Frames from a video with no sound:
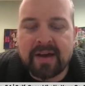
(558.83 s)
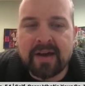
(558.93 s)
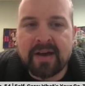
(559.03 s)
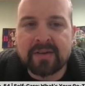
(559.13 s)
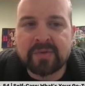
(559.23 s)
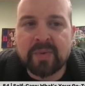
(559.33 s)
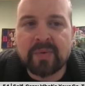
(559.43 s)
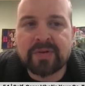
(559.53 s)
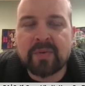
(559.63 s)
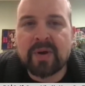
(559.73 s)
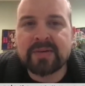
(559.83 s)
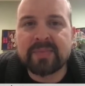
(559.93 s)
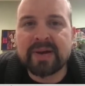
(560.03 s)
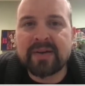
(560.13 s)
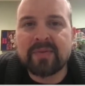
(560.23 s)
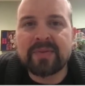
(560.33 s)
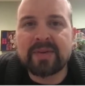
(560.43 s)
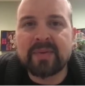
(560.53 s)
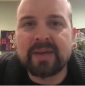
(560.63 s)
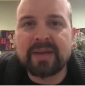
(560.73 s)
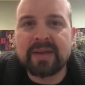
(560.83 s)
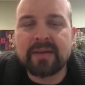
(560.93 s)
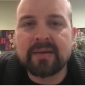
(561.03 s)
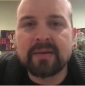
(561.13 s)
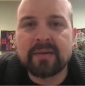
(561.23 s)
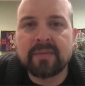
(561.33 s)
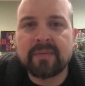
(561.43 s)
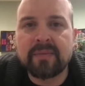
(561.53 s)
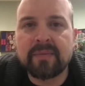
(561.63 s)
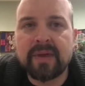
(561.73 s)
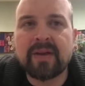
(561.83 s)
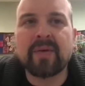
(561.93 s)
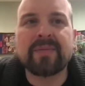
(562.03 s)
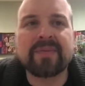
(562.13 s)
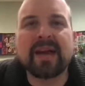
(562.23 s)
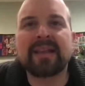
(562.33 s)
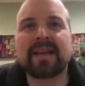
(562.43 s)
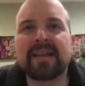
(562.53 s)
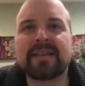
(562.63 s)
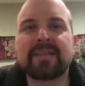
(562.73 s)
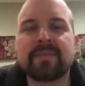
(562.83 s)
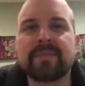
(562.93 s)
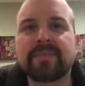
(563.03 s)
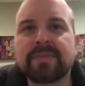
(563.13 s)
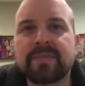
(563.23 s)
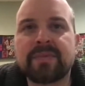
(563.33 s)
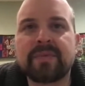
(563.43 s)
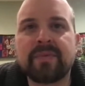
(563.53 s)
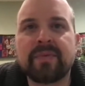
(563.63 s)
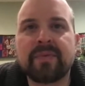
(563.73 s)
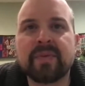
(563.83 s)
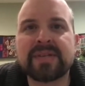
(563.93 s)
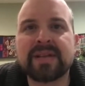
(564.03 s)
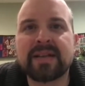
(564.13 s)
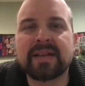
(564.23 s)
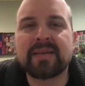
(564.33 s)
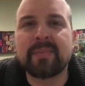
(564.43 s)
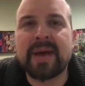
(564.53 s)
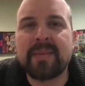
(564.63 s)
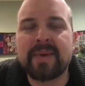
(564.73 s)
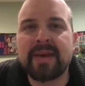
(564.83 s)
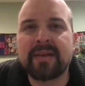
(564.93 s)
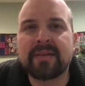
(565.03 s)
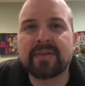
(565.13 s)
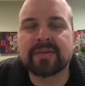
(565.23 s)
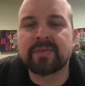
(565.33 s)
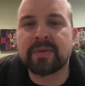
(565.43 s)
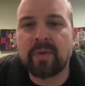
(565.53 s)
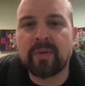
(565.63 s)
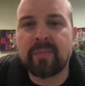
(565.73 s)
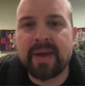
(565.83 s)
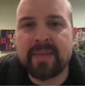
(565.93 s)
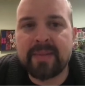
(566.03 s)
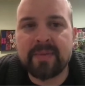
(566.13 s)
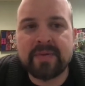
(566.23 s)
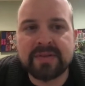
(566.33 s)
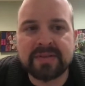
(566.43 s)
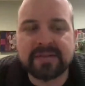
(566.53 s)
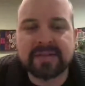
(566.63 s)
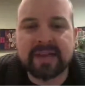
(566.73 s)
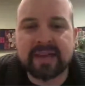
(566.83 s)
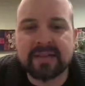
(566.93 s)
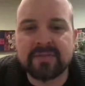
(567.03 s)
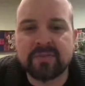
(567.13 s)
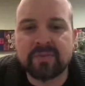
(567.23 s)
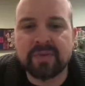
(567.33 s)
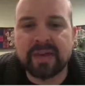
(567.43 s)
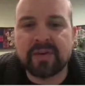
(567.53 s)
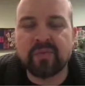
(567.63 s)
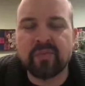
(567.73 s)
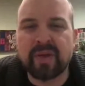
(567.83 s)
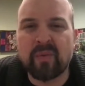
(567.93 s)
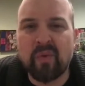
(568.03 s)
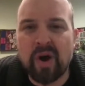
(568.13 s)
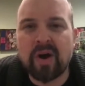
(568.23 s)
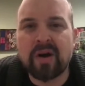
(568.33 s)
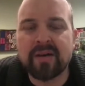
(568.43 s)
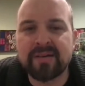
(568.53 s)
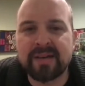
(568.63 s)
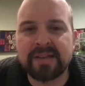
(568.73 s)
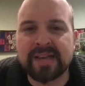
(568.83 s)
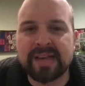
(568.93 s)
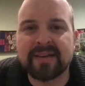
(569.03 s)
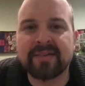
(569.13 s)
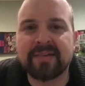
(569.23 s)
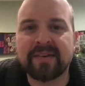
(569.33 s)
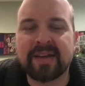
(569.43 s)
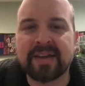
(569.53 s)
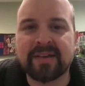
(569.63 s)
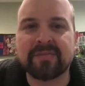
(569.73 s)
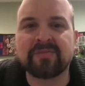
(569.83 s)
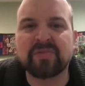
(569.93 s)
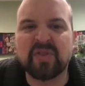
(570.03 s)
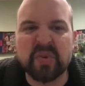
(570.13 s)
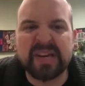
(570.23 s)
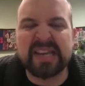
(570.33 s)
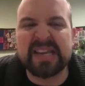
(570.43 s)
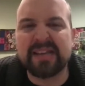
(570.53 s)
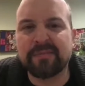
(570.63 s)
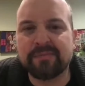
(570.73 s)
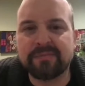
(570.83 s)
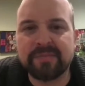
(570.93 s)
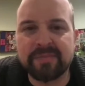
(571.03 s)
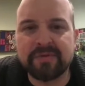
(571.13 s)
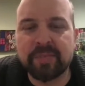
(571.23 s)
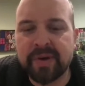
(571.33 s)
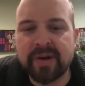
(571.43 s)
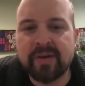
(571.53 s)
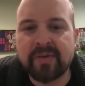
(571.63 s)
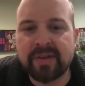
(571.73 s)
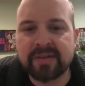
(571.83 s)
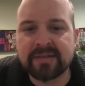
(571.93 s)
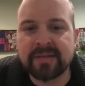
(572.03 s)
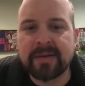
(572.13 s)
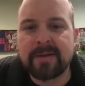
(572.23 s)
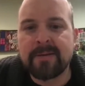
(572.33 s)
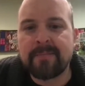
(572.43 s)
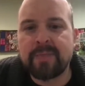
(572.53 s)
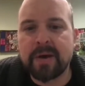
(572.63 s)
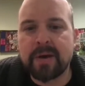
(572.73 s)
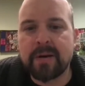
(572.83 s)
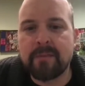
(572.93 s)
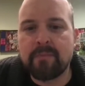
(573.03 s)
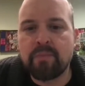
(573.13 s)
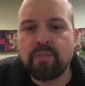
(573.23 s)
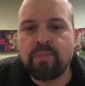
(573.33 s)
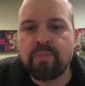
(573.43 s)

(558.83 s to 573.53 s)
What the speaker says: we started watching, but I don't know. I like the reason I like the Christopher Nolan Batman movies is it's like raw and like kind of gritty superhero things. And